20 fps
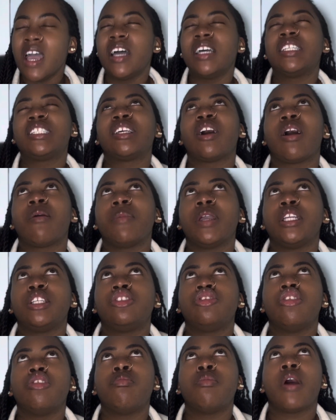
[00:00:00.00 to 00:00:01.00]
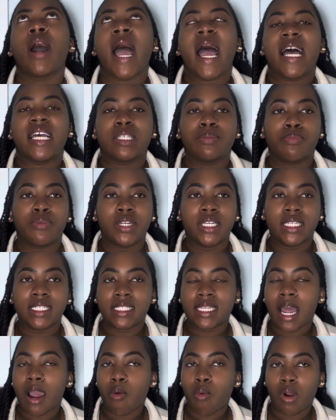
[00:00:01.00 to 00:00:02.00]
So I mean, chewable aspirin is
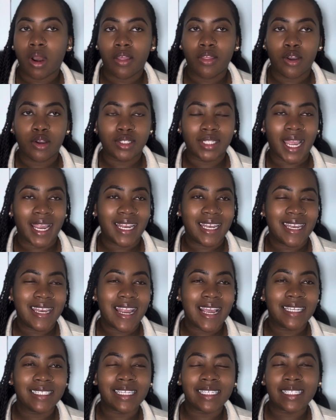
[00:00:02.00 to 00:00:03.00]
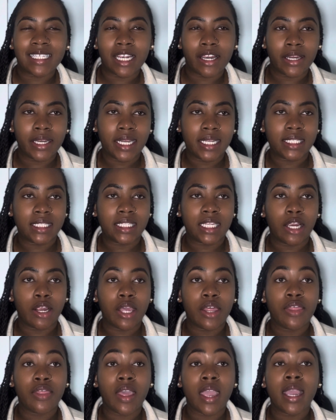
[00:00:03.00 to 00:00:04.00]
not one of those like
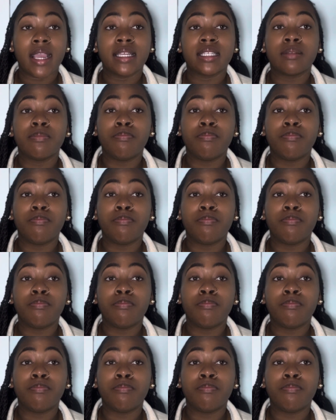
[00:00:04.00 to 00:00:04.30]
necessary things,